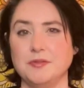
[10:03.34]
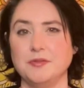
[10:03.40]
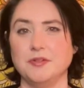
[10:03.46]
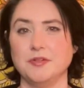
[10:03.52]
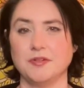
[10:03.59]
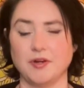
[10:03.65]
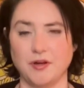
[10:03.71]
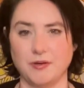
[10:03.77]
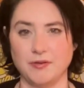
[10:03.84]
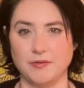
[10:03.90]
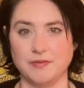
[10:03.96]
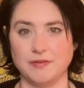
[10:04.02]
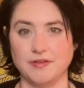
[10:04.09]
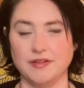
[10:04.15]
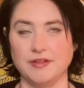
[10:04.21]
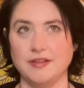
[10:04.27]
your
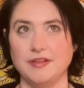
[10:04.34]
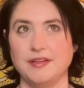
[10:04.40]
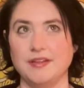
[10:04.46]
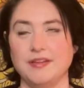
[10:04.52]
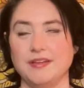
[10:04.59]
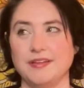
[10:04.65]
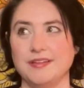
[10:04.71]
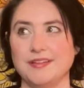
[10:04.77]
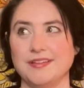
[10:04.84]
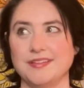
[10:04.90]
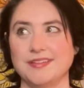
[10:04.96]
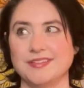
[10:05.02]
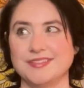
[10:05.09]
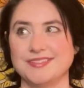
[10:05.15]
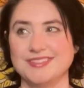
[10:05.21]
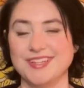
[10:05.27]
own
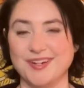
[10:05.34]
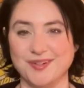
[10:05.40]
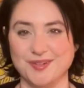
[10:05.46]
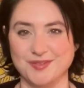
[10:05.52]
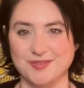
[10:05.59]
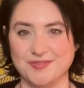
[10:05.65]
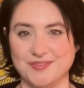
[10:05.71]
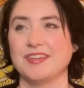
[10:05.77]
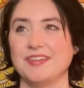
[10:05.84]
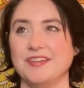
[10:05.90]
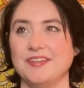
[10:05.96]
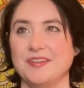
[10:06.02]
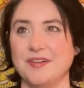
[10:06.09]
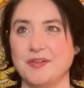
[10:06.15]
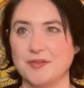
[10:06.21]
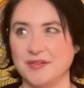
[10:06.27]
self,
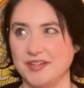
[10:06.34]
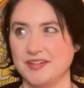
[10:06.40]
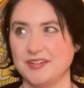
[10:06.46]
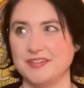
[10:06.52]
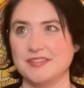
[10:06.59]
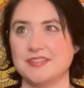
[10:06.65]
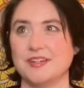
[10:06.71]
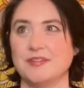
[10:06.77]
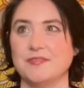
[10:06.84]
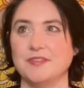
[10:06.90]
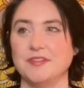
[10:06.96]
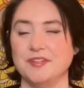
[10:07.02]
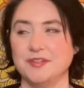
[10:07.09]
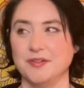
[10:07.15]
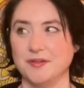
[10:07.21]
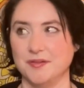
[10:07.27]
your own inner self, and
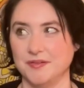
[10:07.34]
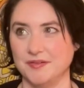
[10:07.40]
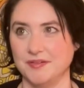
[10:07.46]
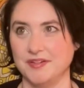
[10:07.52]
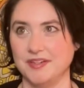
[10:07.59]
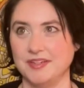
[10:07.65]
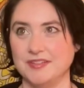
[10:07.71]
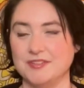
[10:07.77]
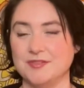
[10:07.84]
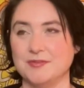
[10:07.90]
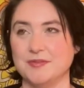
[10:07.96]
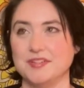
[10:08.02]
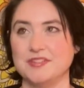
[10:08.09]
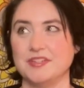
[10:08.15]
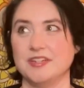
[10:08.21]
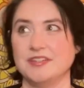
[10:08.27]
your own
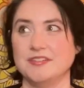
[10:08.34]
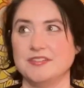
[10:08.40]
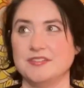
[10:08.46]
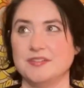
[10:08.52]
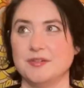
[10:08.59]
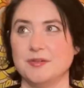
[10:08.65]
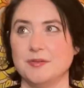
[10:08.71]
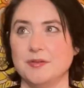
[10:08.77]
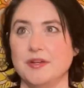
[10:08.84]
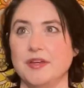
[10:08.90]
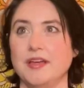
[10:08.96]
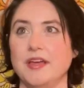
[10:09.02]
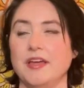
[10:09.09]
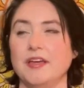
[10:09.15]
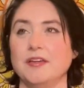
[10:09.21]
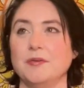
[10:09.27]
intuition. So
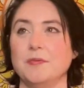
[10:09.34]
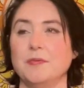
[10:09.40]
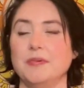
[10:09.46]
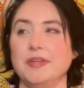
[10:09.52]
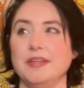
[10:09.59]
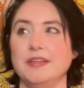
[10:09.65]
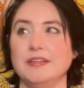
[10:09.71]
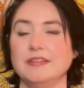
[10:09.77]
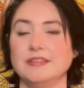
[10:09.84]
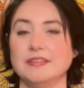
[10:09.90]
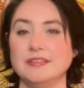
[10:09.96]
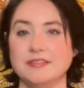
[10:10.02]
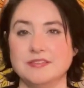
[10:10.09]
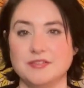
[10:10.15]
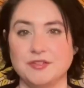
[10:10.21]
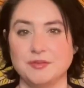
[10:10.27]
we
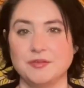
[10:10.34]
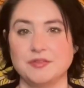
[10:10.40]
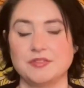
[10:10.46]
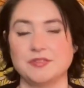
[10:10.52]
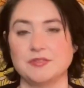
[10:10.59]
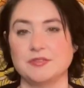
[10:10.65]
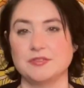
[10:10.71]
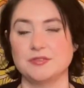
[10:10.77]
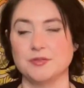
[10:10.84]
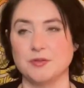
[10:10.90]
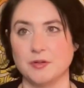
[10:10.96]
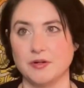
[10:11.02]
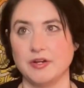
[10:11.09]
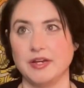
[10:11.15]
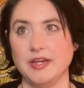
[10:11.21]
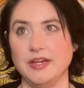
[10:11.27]
listened to a
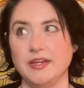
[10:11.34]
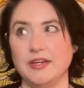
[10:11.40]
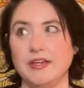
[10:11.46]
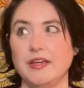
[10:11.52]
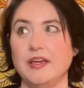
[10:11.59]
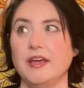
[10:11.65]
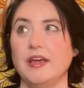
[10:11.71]
story,